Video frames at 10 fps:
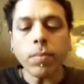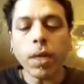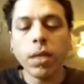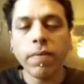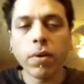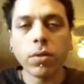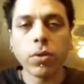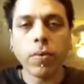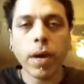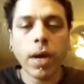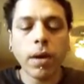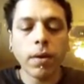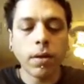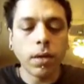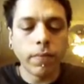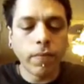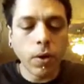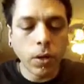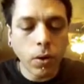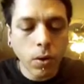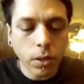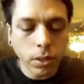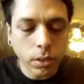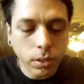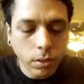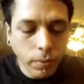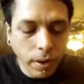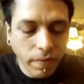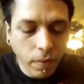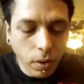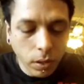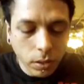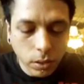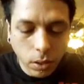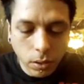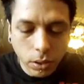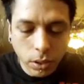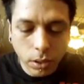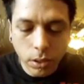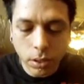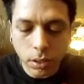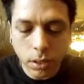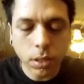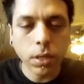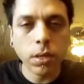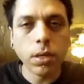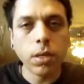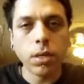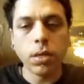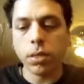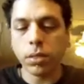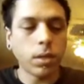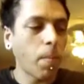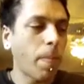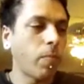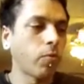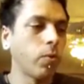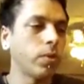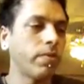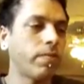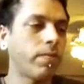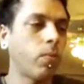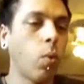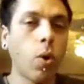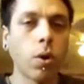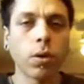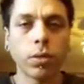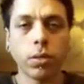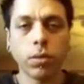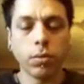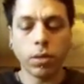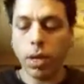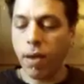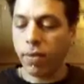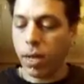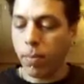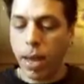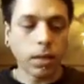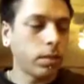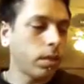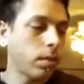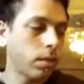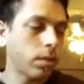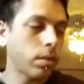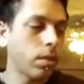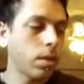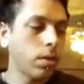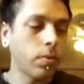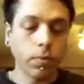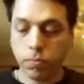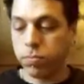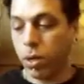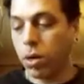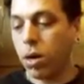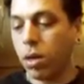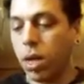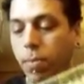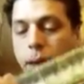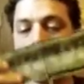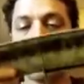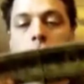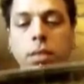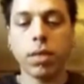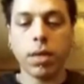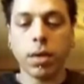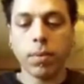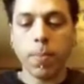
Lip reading: difficult terrain, a fallen horse, and 3 fallen soldiers. This is a ruins of war, so you're gonna have a lot of battle scenes. There are a lot of battle scenes in here.